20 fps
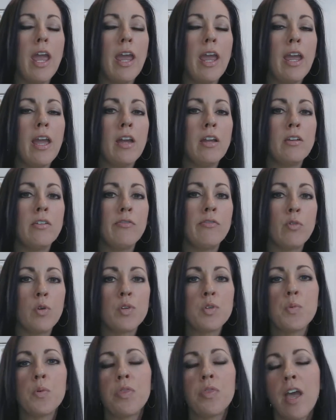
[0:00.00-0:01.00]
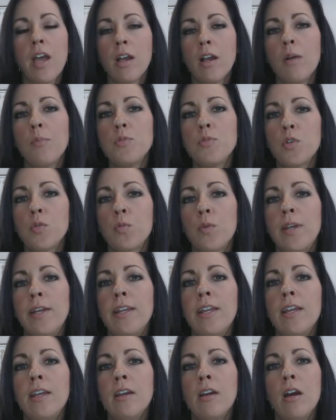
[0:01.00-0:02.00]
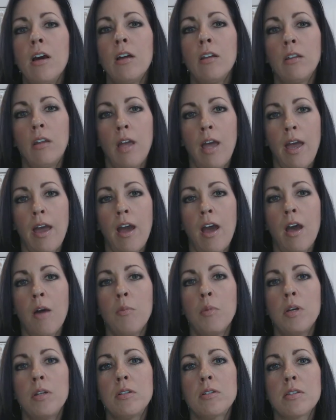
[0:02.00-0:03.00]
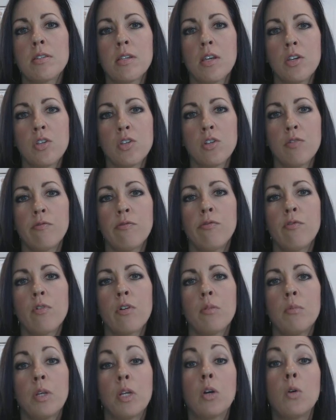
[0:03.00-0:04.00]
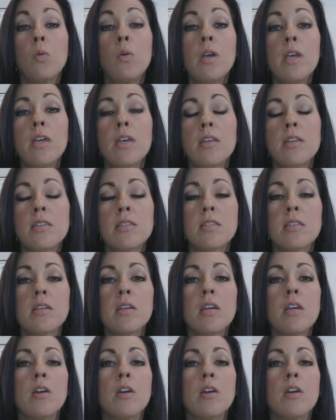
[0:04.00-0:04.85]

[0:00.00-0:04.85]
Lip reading: And of course with that comes your reading, a lab, discussion forum, and a quiz.